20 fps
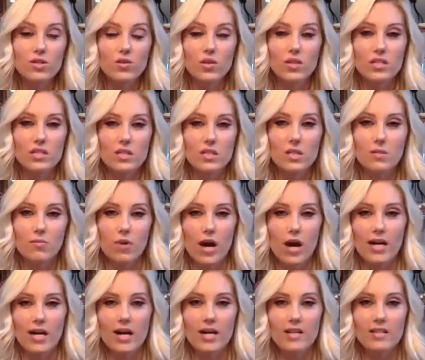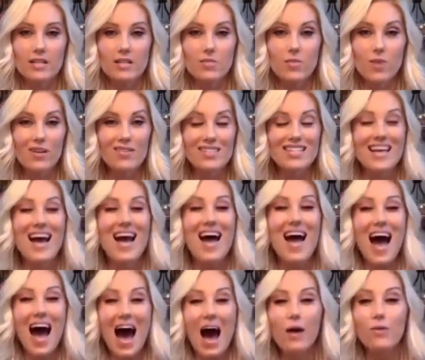so you can see the product, as well as
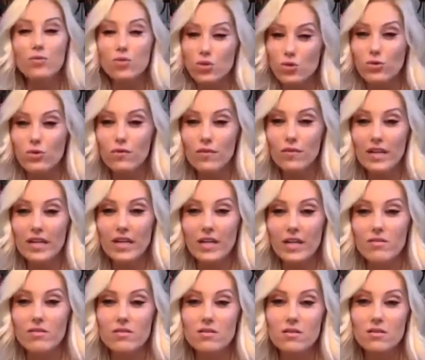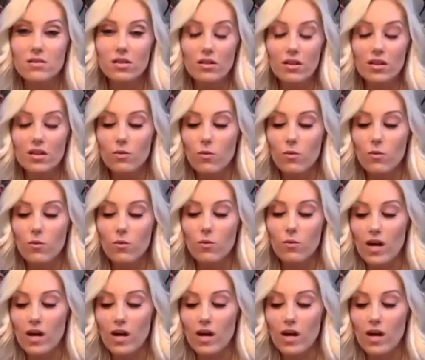how-to videos. Yolanda,